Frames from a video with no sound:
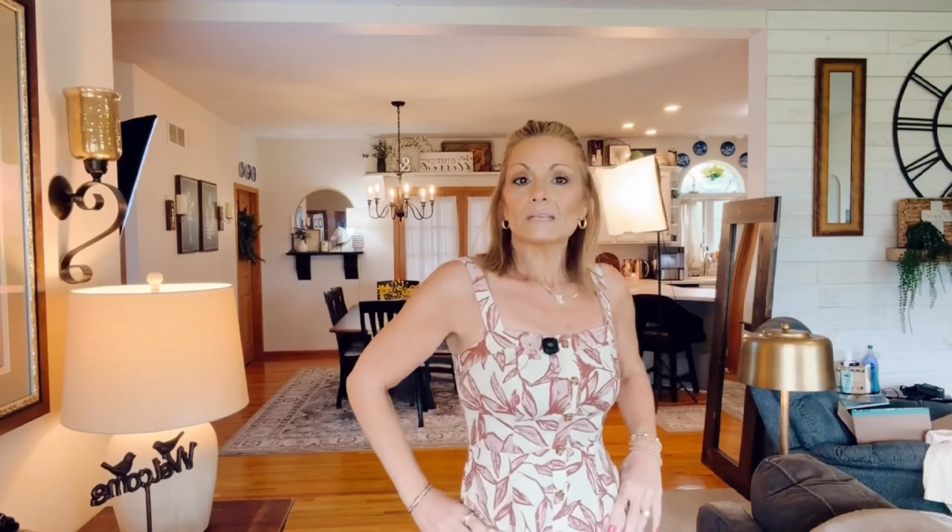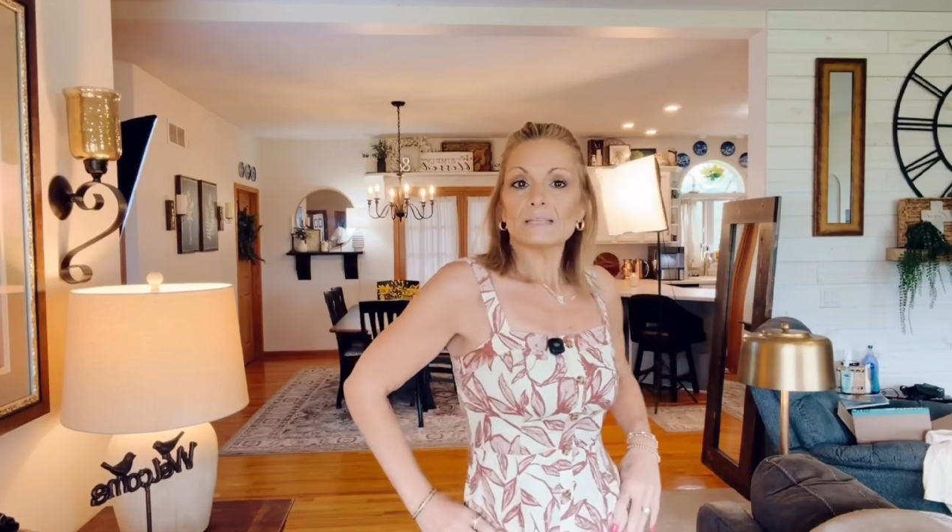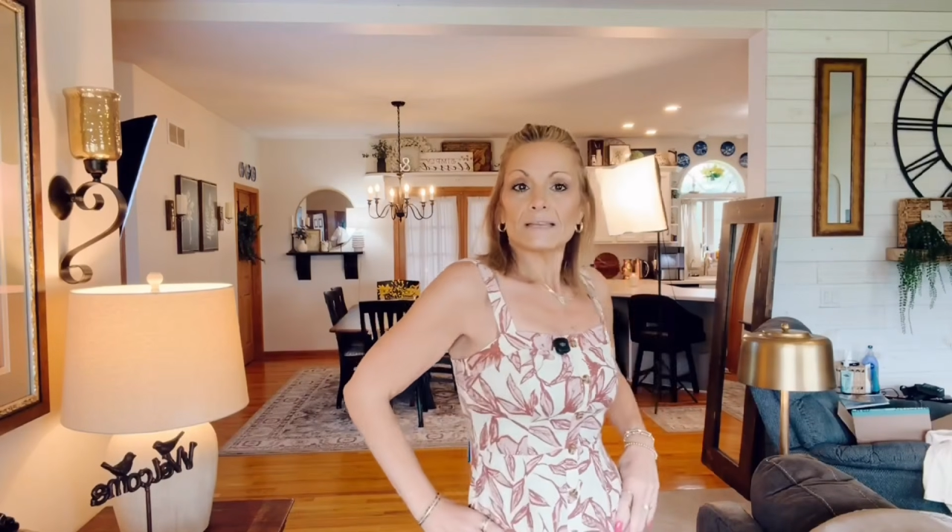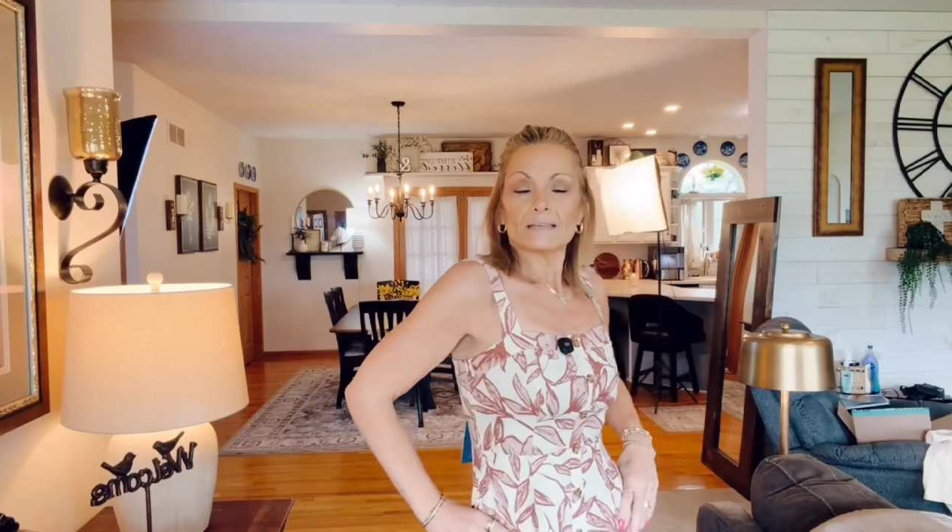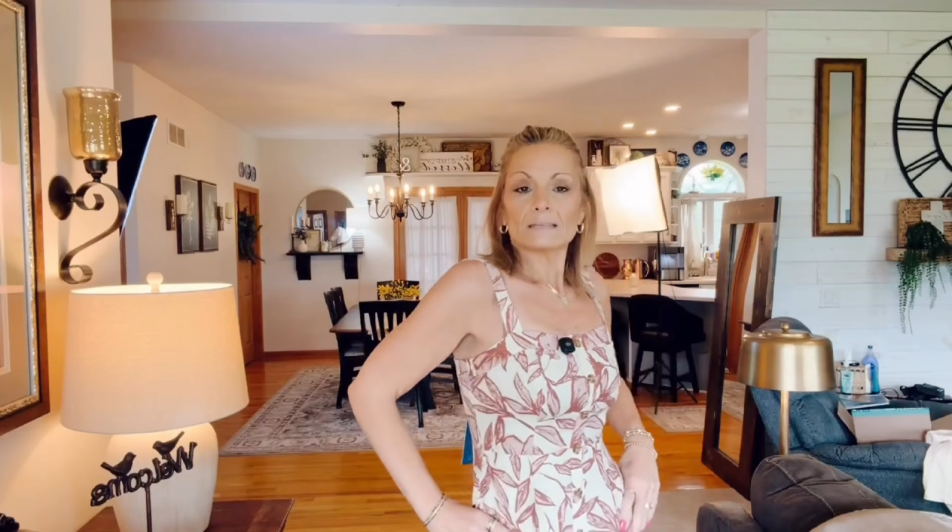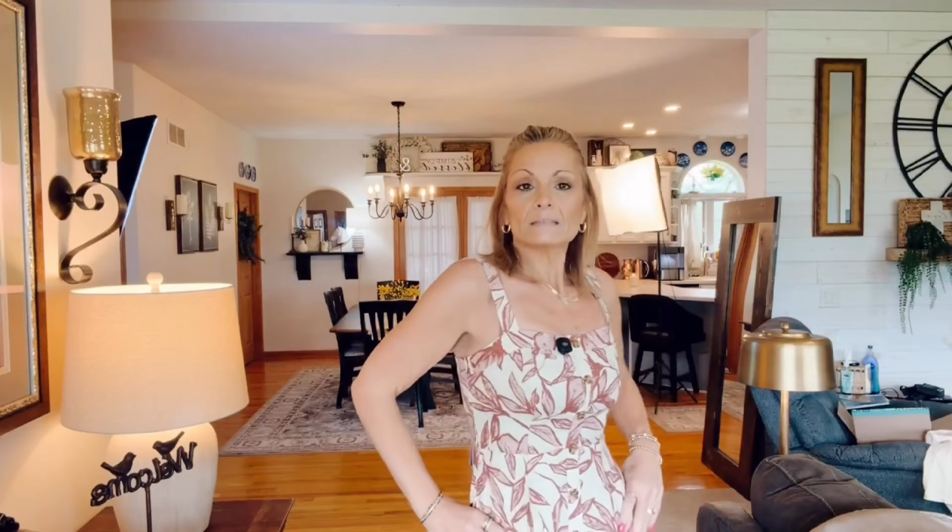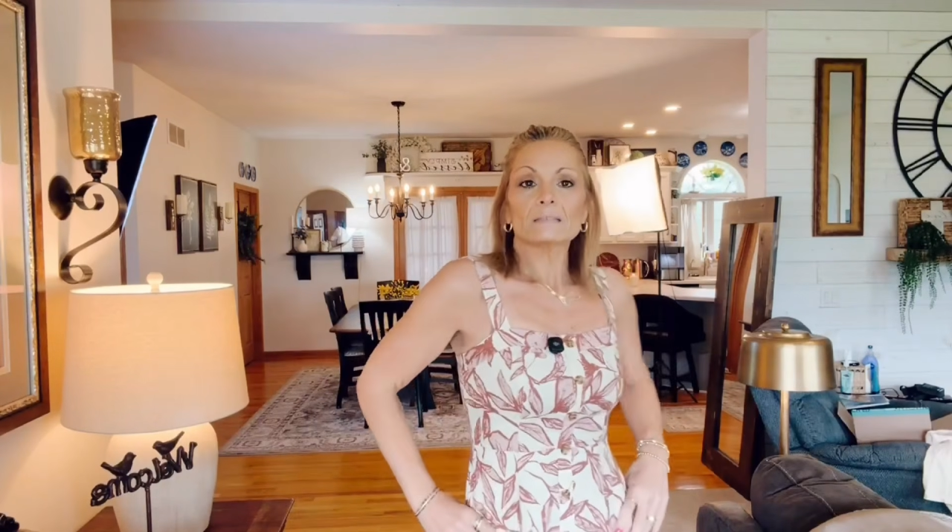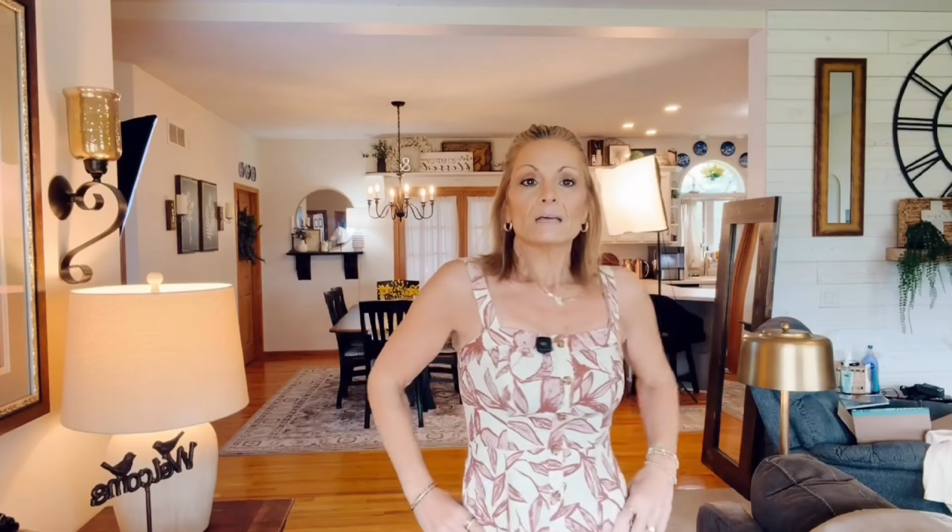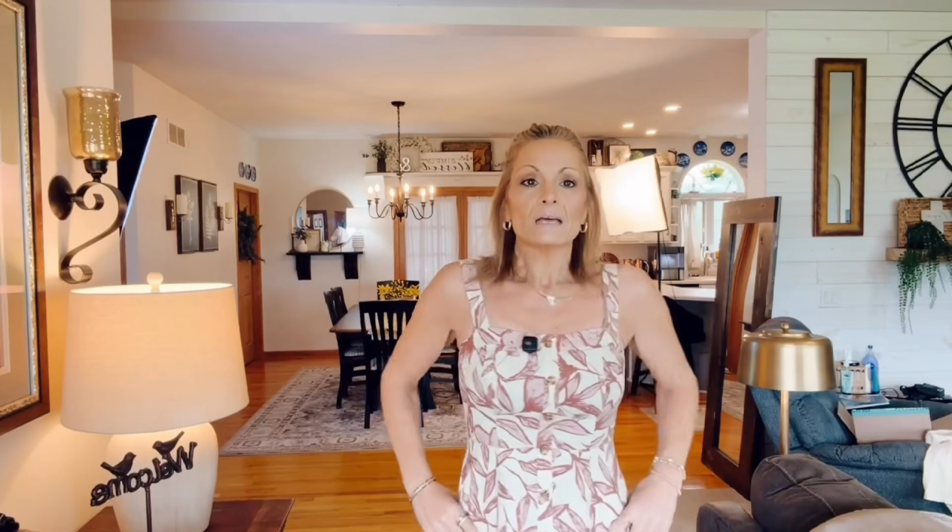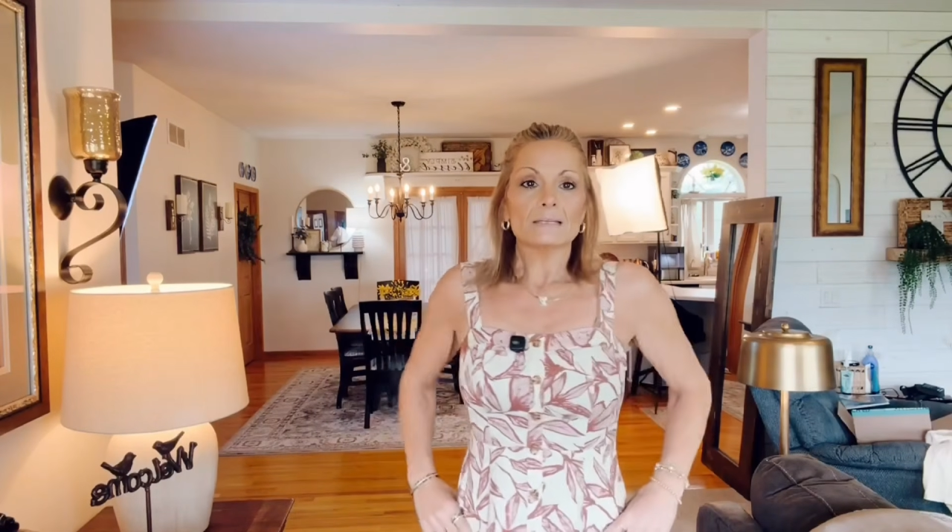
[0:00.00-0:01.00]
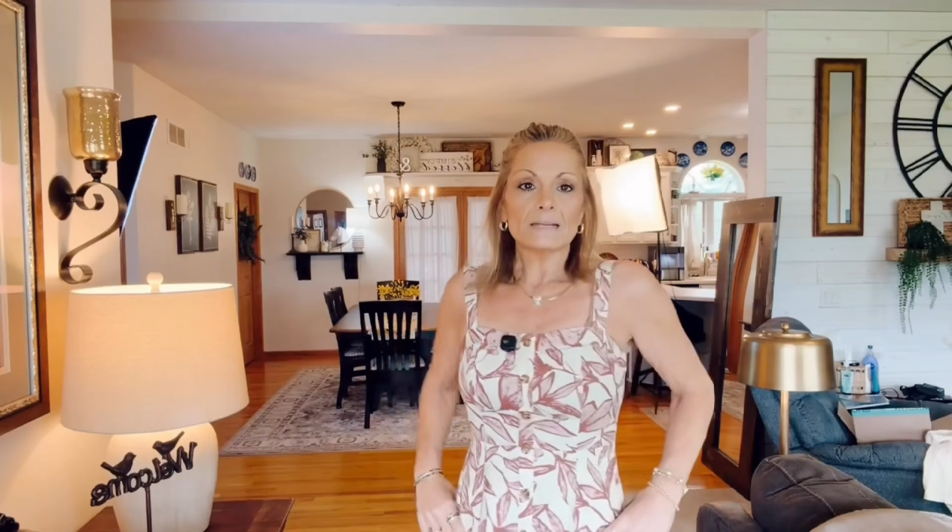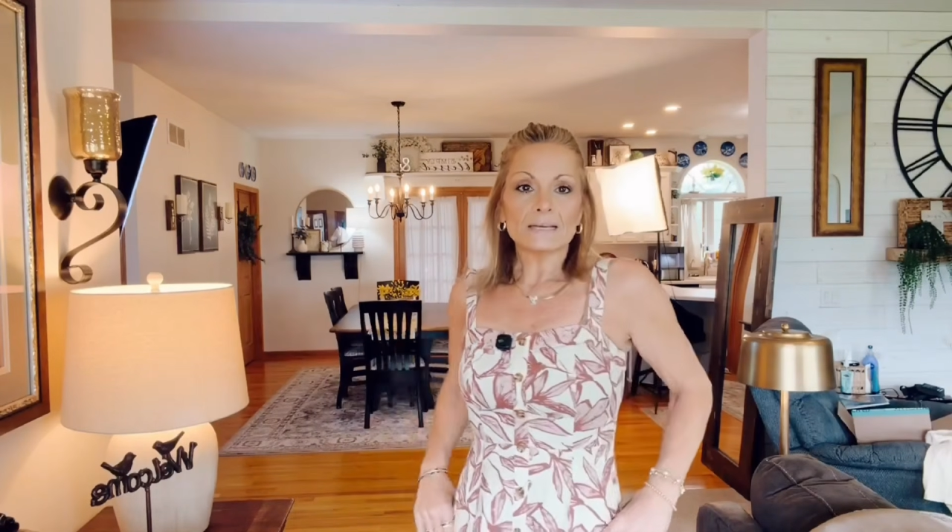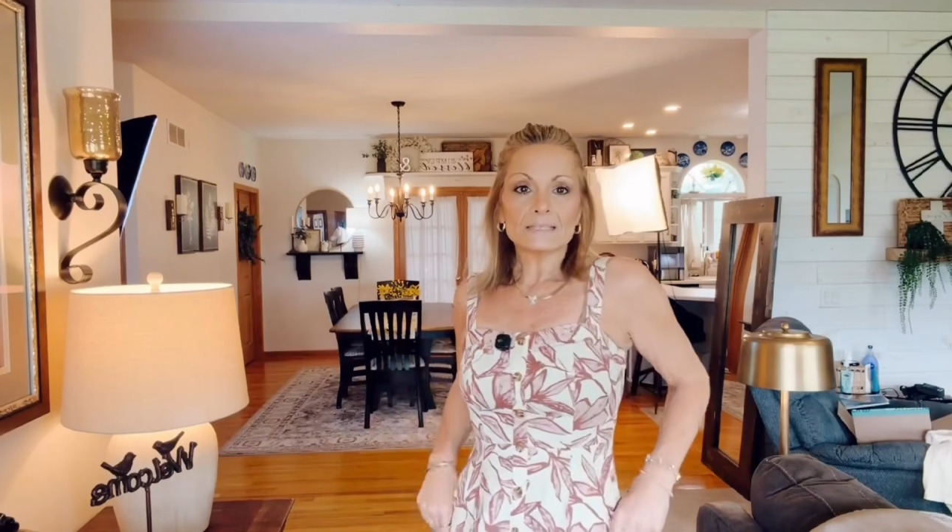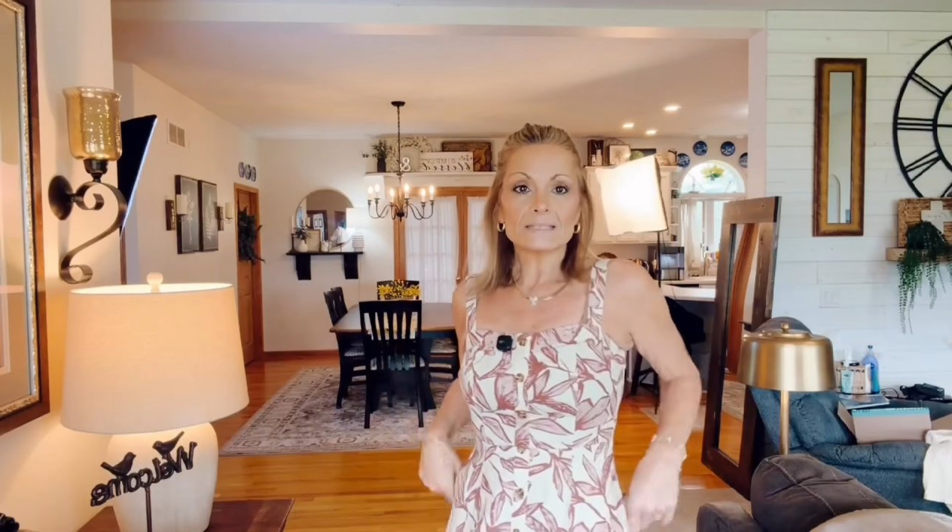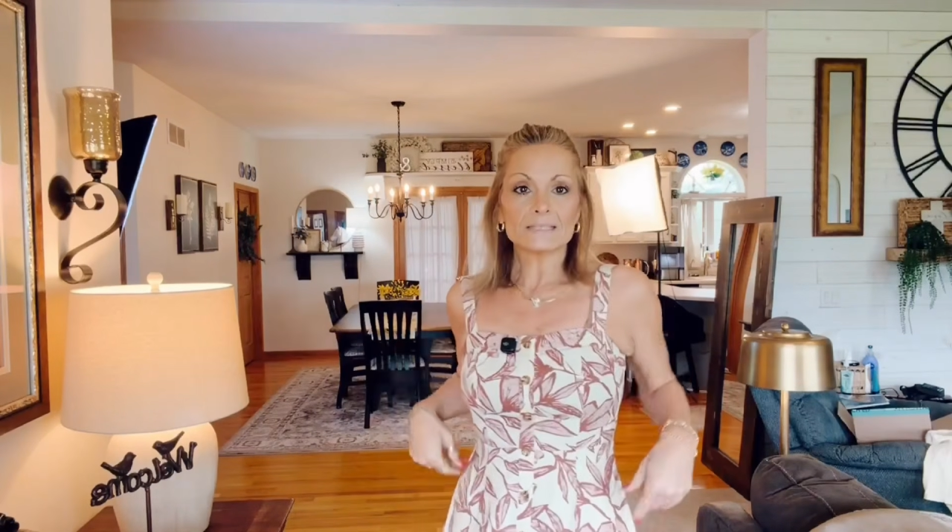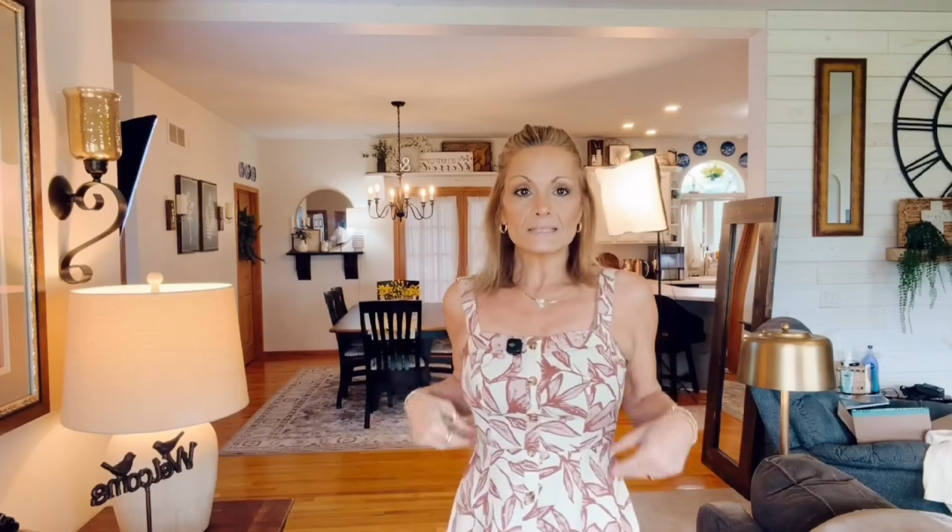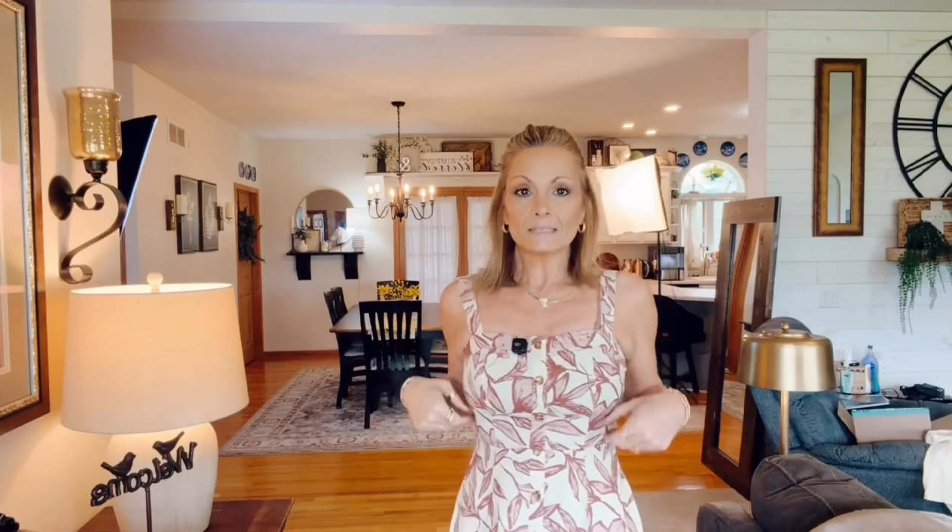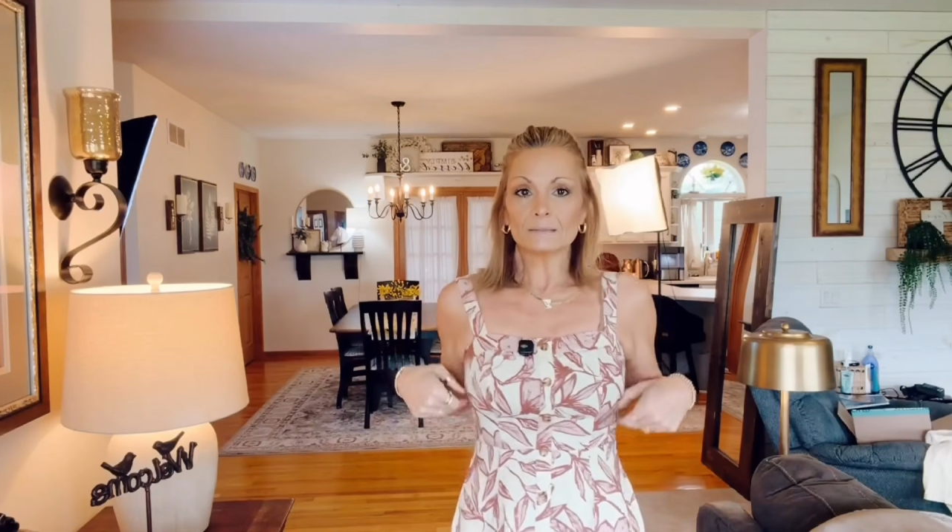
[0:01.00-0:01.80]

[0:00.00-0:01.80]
like a nice